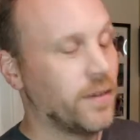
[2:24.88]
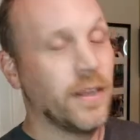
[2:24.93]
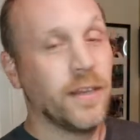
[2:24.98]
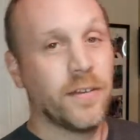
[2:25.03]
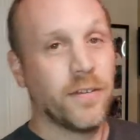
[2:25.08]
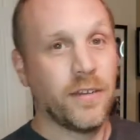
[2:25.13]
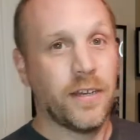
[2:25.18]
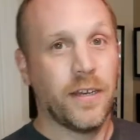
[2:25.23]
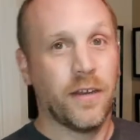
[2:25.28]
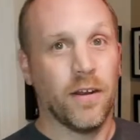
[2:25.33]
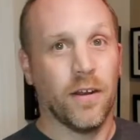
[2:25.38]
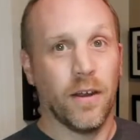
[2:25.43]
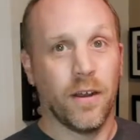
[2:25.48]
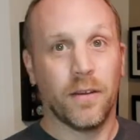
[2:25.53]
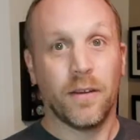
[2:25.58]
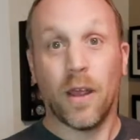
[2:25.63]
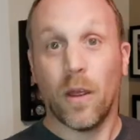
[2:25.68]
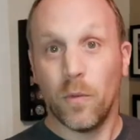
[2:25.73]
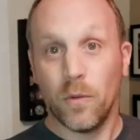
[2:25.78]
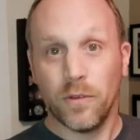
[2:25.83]
This
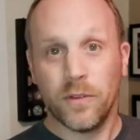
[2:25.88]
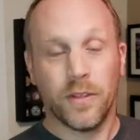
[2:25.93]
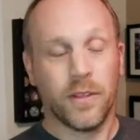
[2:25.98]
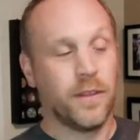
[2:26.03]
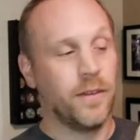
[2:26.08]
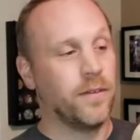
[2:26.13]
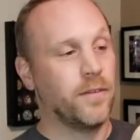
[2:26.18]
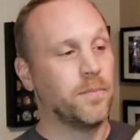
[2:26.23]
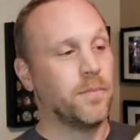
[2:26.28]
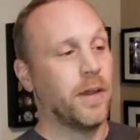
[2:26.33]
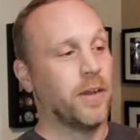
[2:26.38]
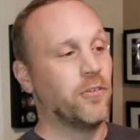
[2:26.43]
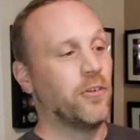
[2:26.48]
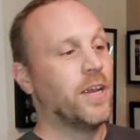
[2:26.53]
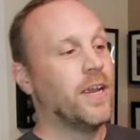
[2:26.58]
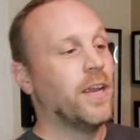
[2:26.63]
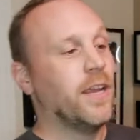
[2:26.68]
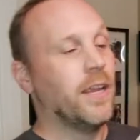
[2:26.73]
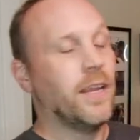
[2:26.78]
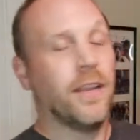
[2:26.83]
here, I will tell you this much.
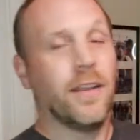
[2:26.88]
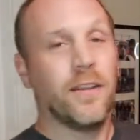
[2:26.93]
It